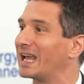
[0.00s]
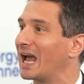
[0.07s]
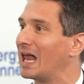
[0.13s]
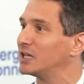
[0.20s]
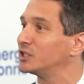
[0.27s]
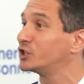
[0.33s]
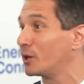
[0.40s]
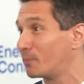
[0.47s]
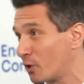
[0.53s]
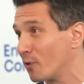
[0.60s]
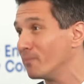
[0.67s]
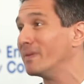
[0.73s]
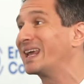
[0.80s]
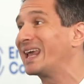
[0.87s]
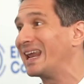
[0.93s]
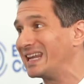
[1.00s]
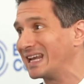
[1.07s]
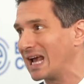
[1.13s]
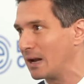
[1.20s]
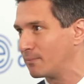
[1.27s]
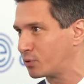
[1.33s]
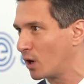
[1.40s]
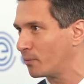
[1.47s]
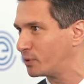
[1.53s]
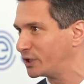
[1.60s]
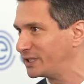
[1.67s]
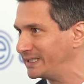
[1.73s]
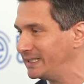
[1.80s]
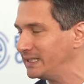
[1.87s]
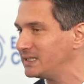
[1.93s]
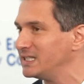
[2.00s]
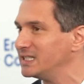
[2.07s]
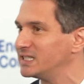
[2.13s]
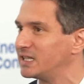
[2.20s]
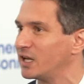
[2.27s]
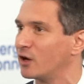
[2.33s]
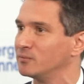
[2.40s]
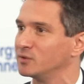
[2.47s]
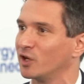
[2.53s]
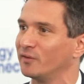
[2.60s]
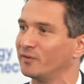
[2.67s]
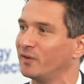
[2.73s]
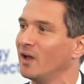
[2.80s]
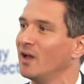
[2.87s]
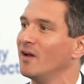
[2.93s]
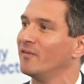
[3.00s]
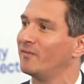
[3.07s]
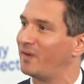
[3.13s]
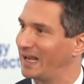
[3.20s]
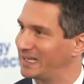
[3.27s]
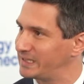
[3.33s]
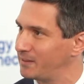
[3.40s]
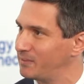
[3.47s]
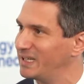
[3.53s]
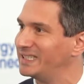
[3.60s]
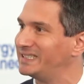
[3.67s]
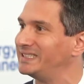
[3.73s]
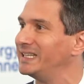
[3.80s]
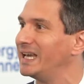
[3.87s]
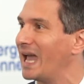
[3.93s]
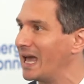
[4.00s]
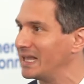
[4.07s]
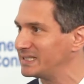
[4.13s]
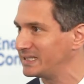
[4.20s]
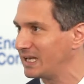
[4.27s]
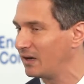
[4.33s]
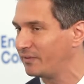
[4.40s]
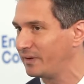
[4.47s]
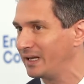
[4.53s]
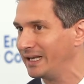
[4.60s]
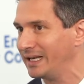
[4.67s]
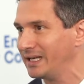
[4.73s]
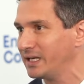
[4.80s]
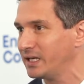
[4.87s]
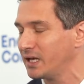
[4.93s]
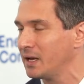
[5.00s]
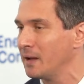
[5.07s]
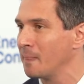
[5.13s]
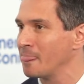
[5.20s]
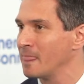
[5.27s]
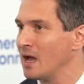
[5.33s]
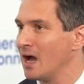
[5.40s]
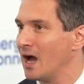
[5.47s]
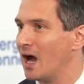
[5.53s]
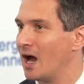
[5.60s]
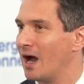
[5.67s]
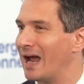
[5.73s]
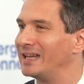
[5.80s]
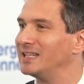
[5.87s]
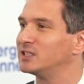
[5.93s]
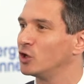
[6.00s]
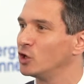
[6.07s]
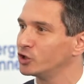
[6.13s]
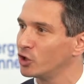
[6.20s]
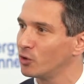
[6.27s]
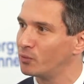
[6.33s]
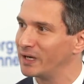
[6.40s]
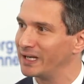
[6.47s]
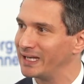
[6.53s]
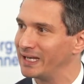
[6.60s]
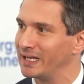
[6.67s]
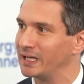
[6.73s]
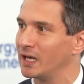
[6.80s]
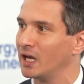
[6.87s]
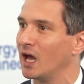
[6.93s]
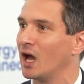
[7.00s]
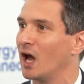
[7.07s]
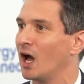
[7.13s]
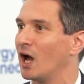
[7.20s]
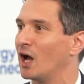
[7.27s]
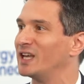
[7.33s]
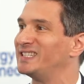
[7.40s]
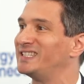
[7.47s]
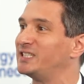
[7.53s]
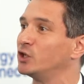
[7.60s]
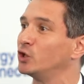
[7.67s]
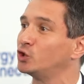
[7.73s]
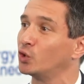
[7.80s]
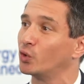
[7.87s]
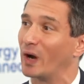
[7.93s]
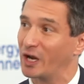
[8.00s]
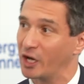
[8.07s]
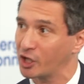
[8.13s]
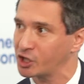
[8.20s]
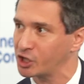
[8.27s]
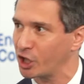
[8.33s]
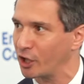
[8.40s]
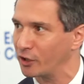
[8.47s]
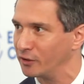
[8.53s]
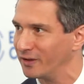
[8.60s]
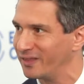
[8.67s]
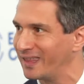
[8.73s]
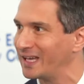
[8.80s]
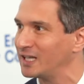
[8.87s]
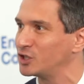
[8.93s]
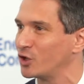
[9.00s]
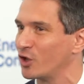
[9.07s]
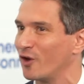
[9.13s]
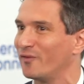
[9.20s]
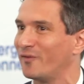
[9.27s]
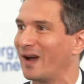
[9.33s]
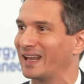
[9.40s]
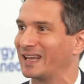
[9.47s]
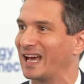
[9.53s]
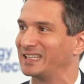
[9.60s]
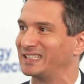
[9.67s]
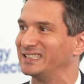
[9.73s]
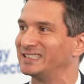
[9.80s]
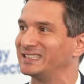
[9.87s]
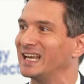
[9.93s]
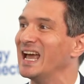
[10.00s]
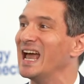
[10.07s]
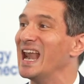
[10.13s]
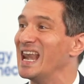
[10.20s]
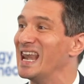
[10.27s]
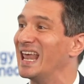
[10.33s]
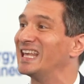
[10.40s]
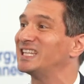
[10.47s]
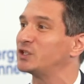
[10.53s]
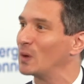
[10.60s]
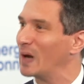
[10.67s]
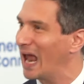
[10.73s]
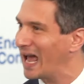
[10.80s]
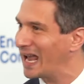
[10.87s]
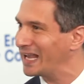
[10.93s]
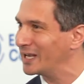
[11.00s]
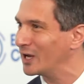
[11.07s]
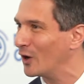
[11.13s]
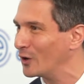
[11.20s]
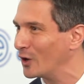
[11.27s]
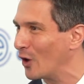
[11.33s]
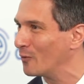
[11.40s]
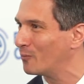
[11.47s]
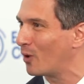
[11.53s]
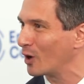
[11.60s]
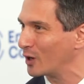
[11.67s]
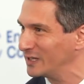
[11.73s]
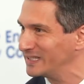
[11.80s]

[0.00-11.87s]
super mechanical properties in terms of flexibility and self-healing. And it's also bringing CO2 reduction, thanks to the fact that it's less relying on Portland